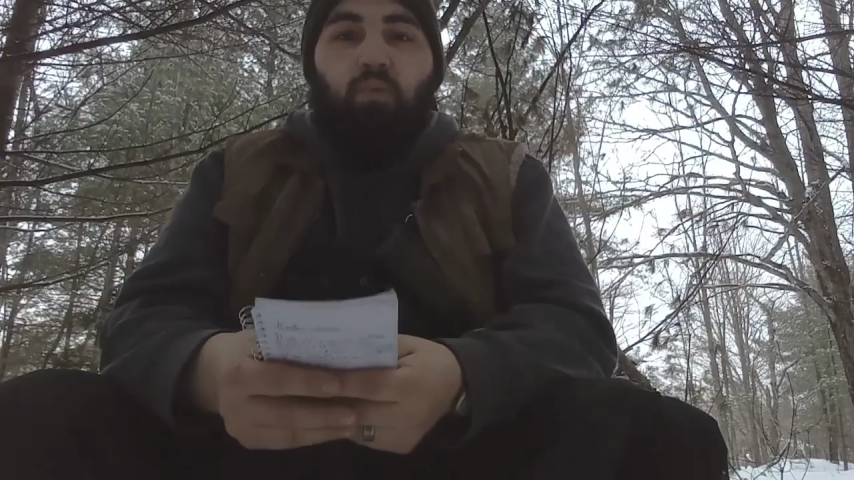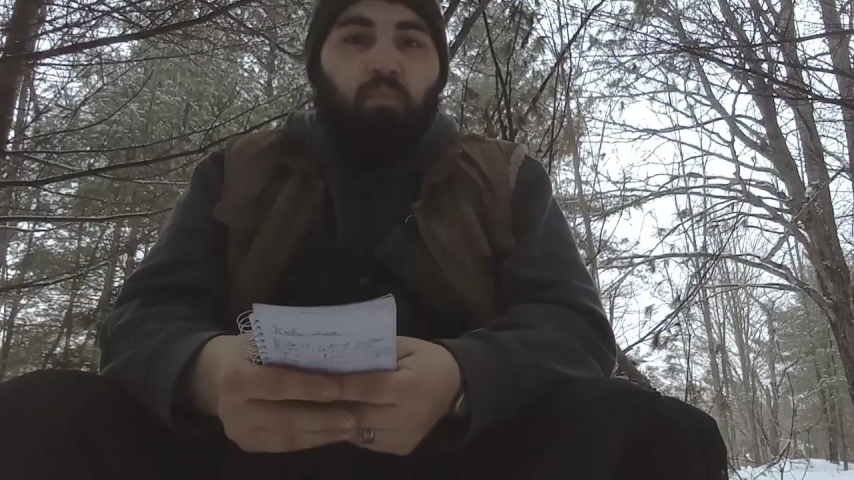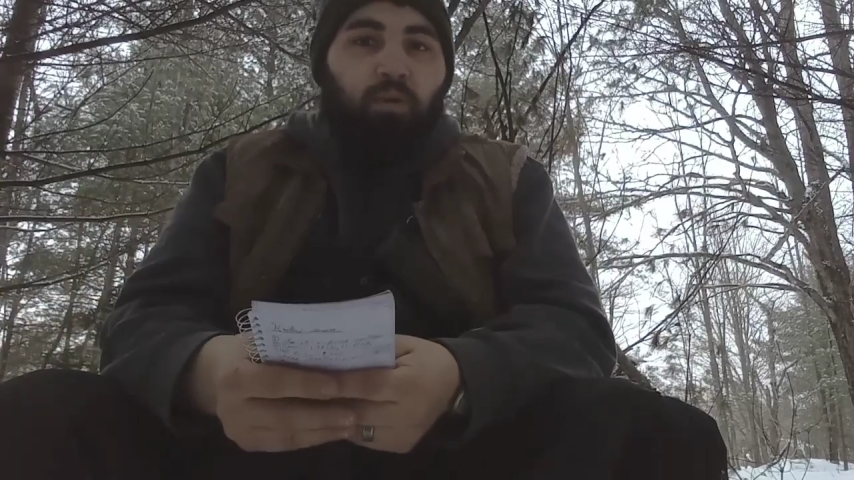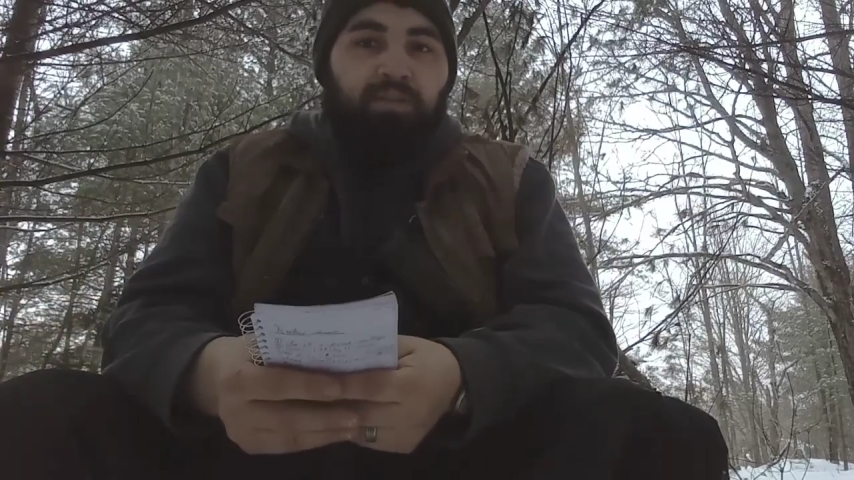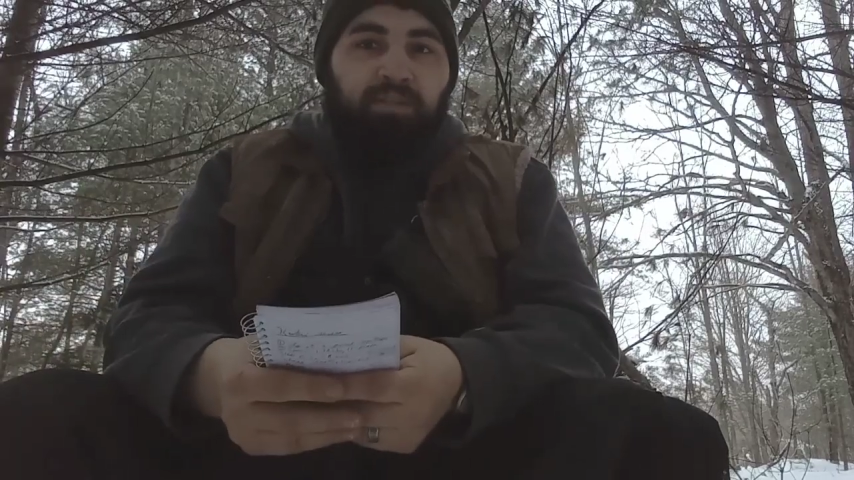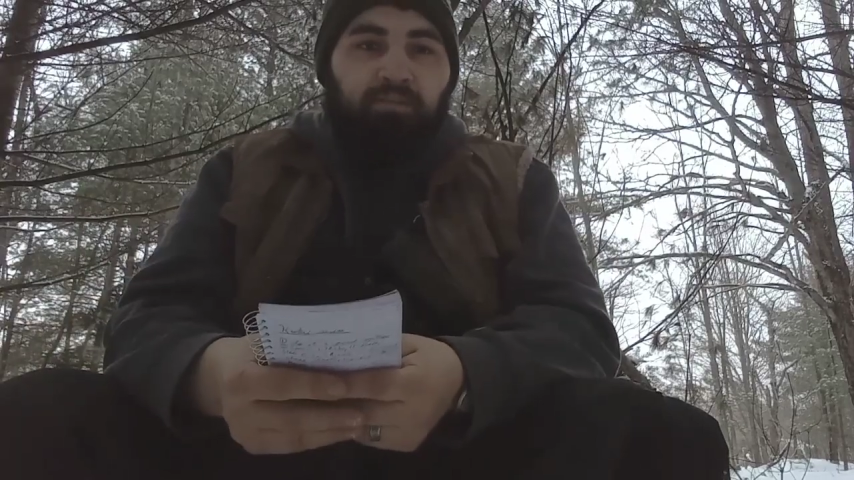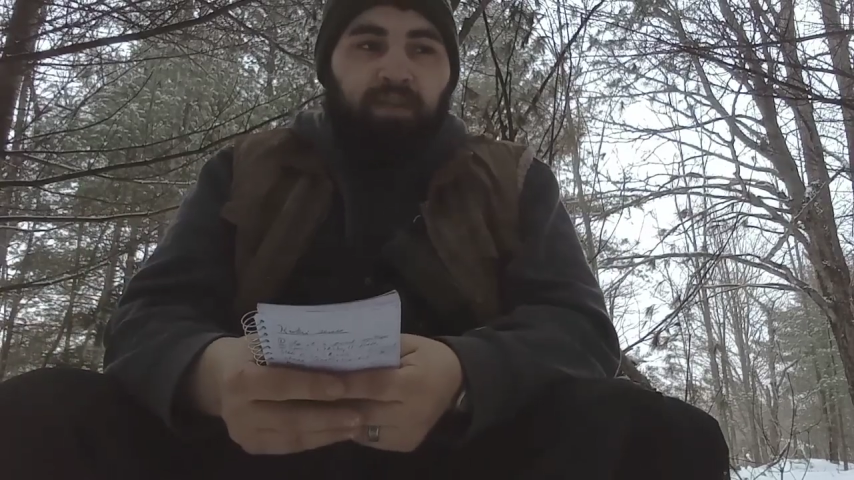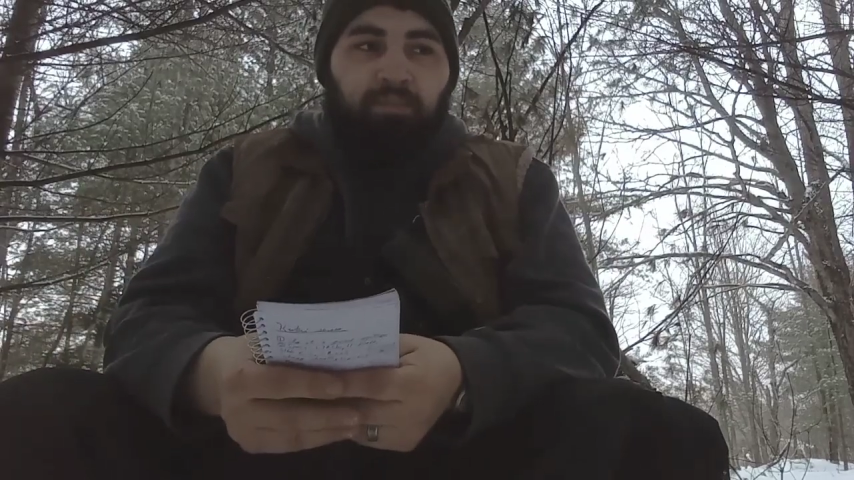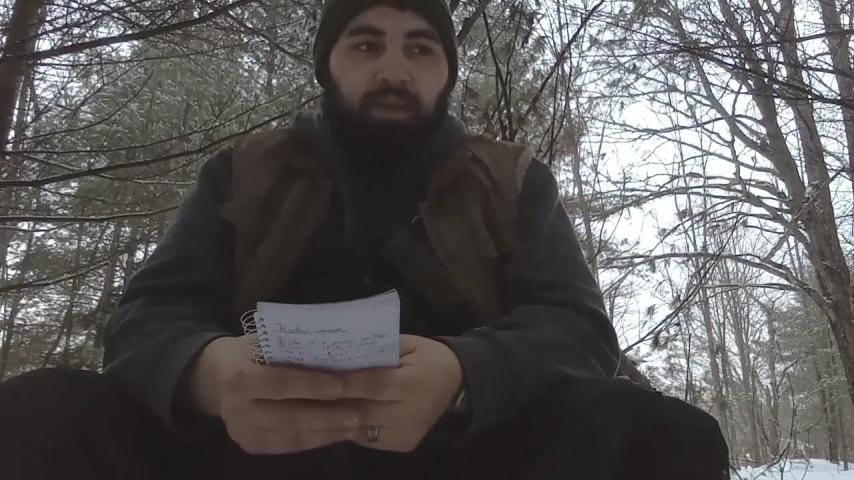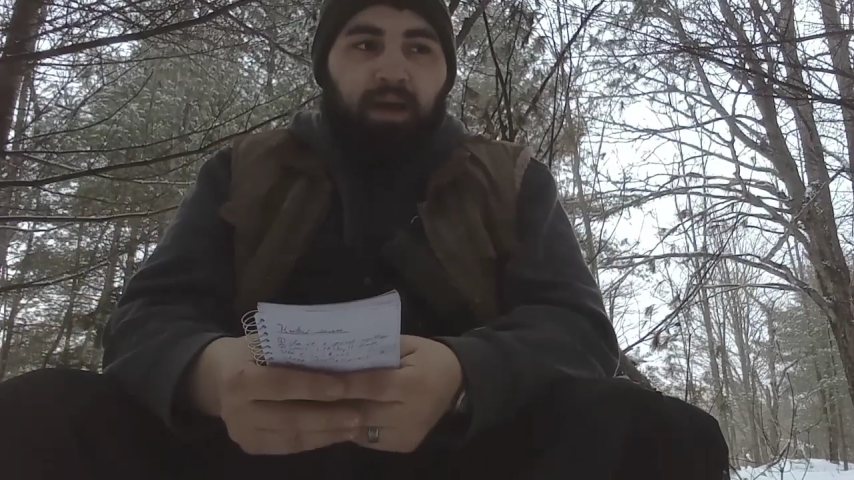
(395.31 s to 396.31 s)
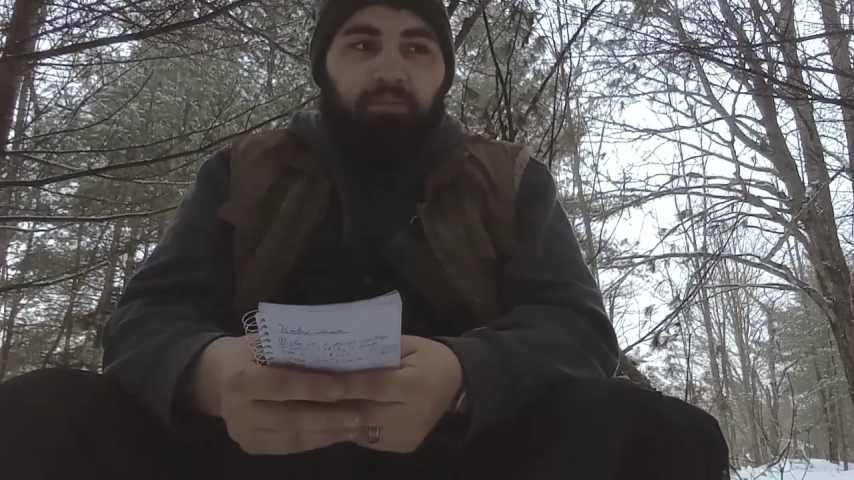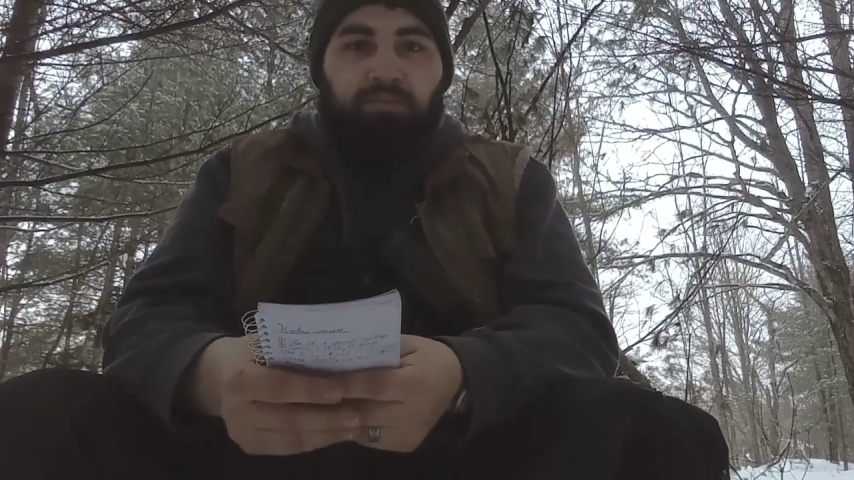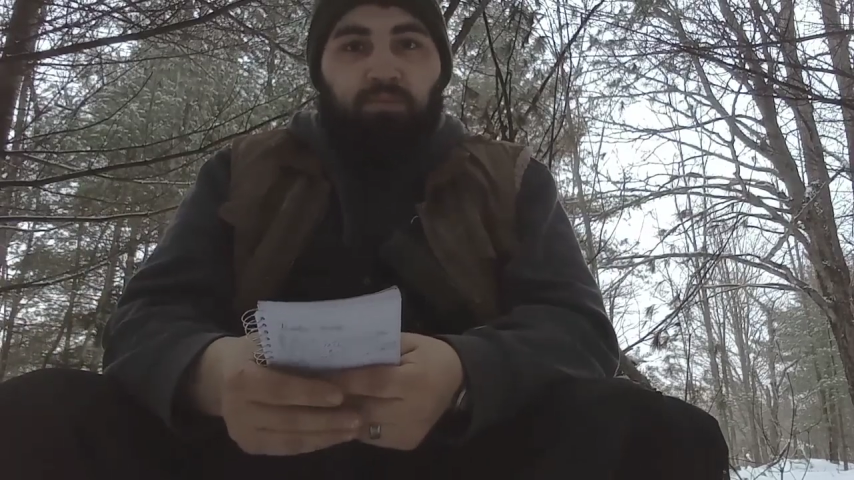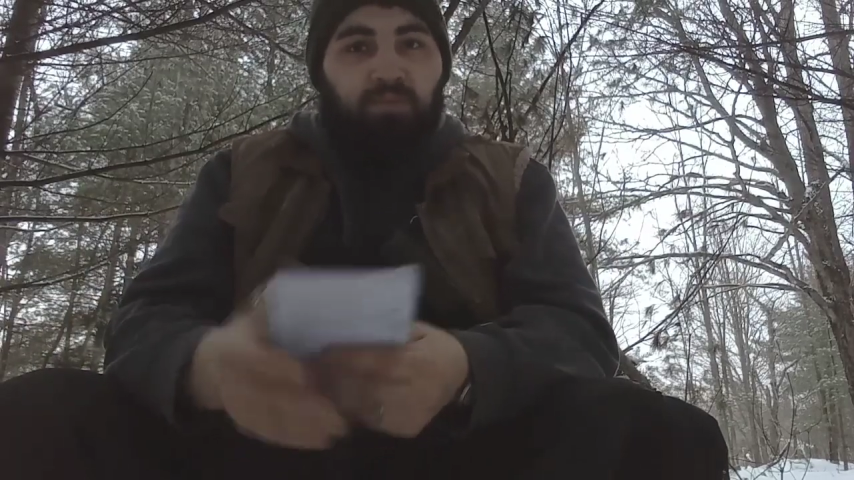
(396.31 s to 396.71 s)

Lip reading: 1.78 pounds.